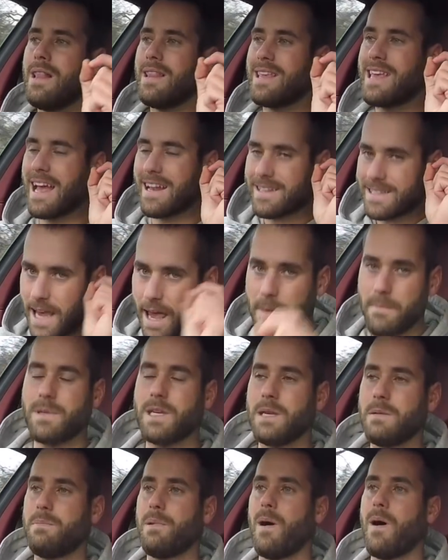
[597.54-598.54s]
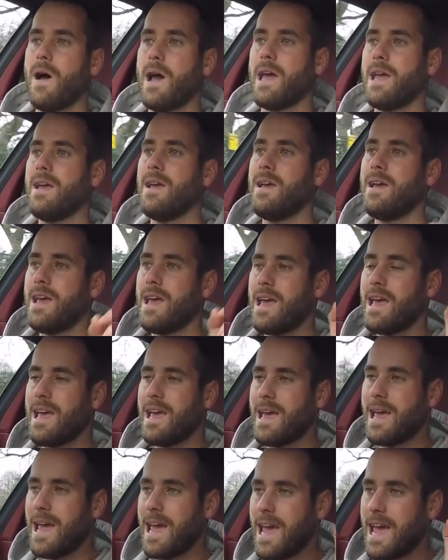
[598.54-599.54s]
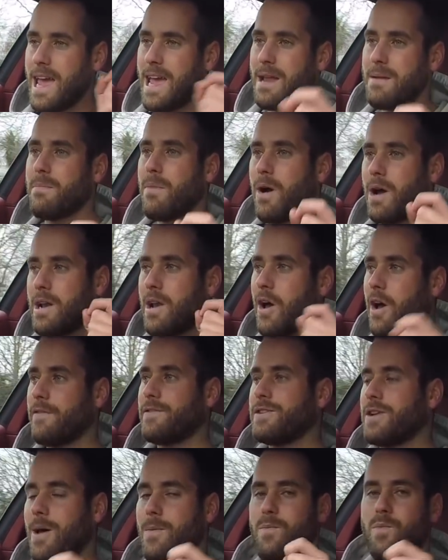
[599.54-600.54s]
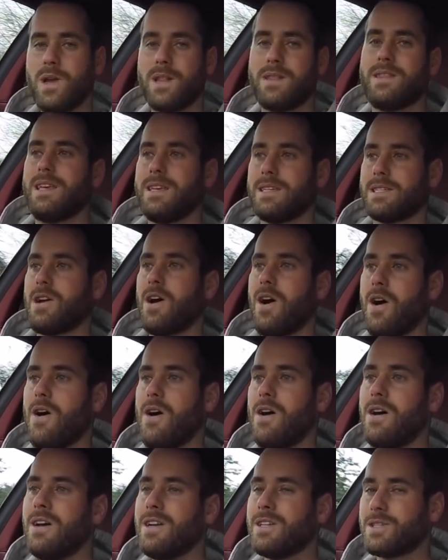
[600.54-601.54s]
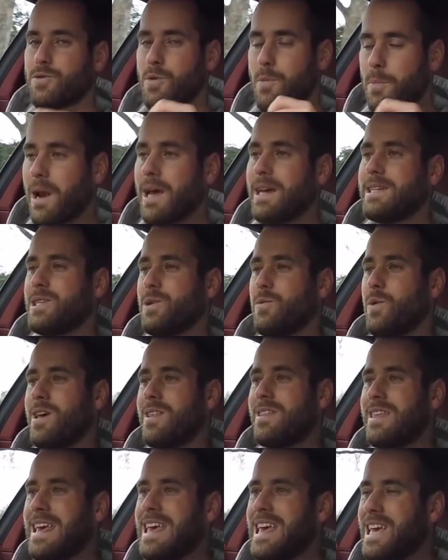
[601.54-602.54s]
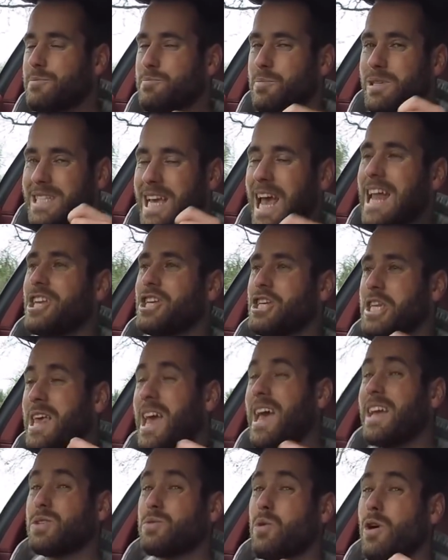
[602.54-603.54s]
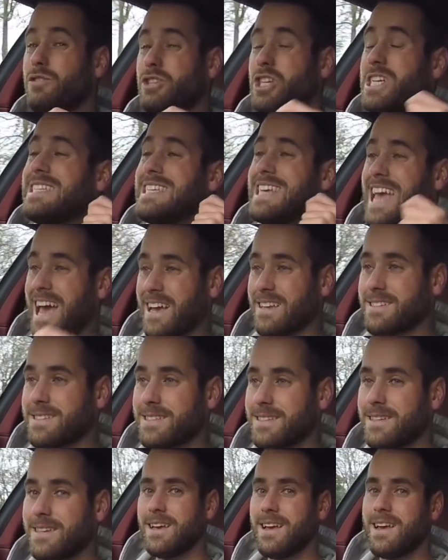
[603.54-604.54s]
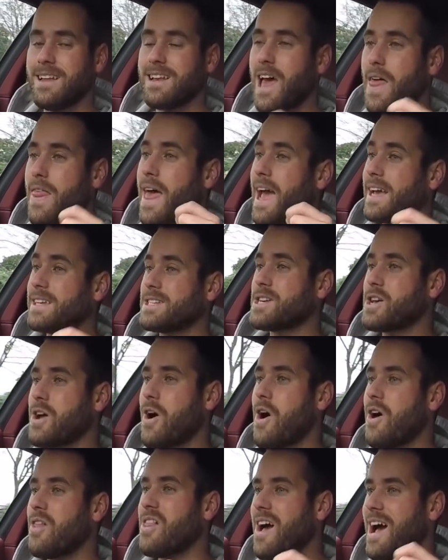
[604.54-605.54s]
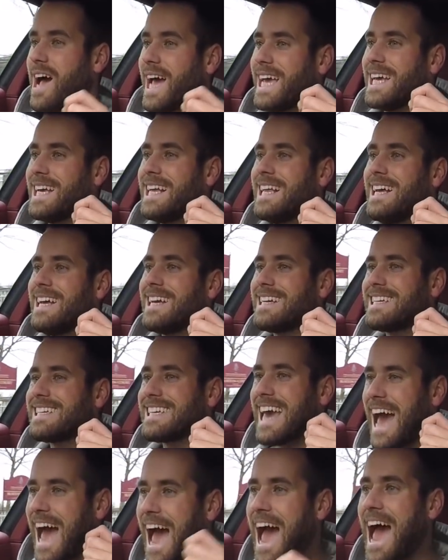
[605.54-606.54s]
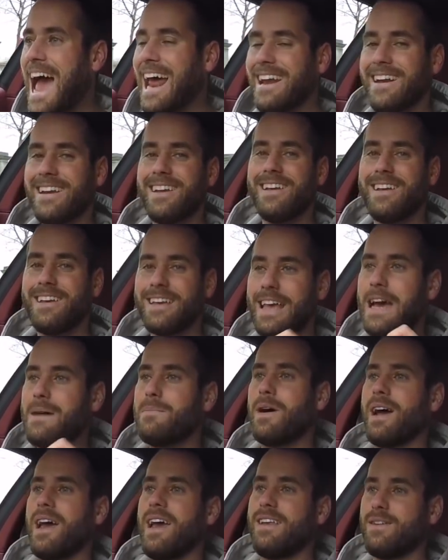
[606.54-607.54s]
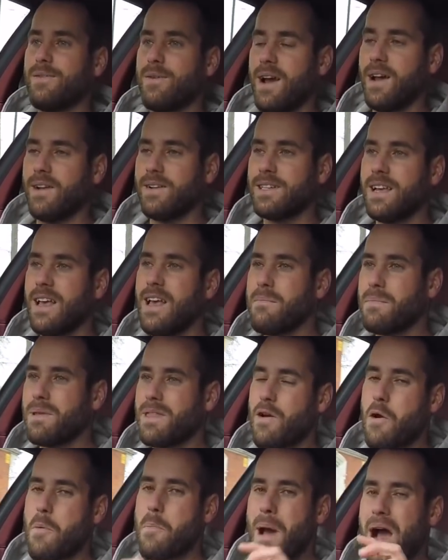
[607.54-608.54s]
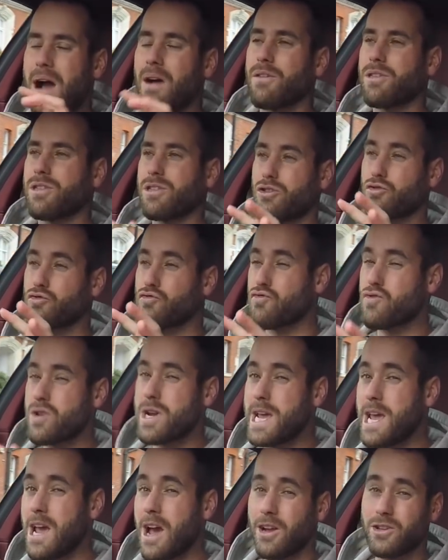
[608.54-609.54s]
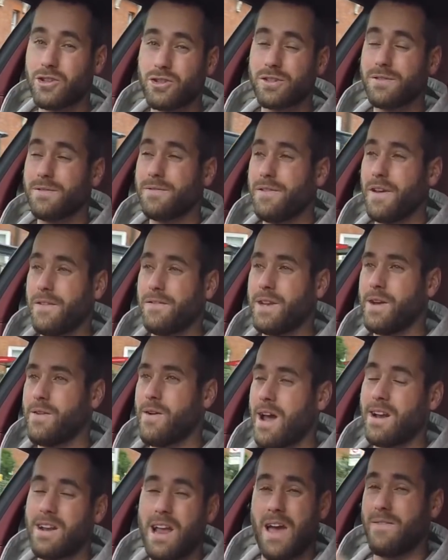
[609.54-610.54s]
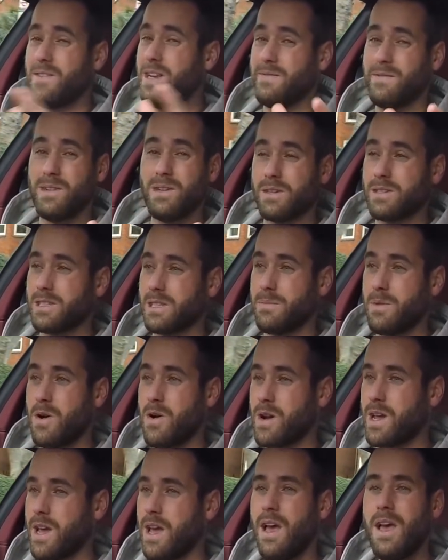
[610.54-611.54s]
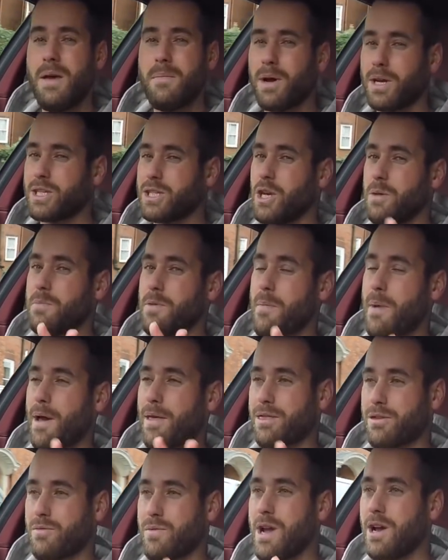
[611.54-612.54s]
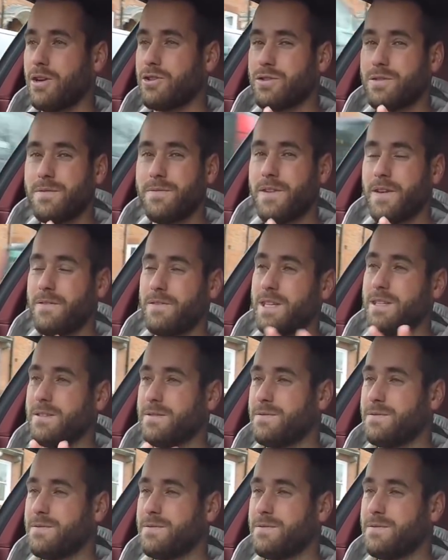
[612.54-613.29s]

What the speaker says: get tempted by in my lifetime with this car to replace it with is potentially the A12 GTS. Now that is a car that I can get my head around, but they're about 350 grand. I haven't even looked at the market, but I assume they're about 350 to